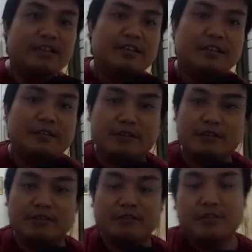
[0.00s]

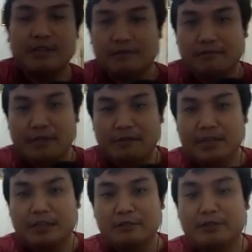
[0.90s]
So we will
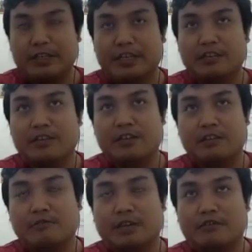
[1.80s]
using the
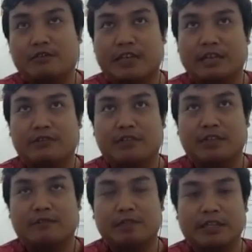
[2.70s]
one hot encoding.
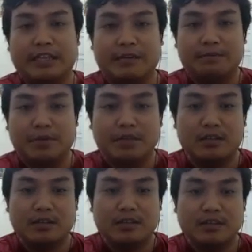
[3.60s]
For example,
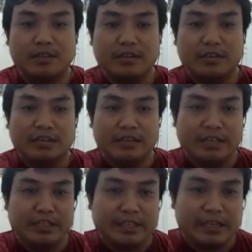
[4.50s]
in
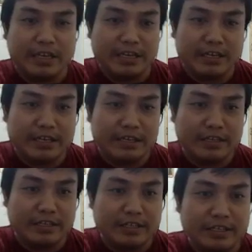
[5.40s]
this
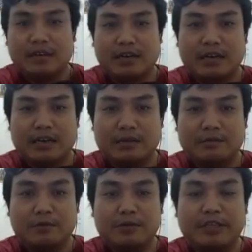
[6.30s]
case, I am
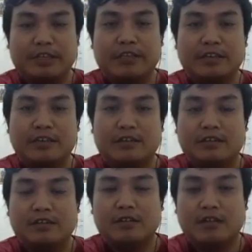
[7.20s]
using
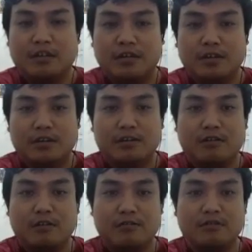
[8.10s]

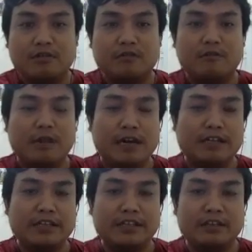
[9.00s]
code
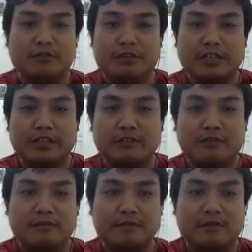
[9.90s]

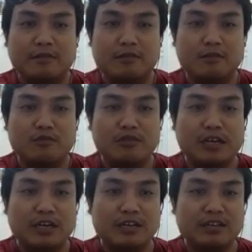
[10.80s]
100 for
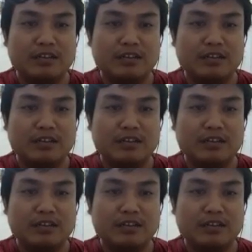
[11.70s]
Muna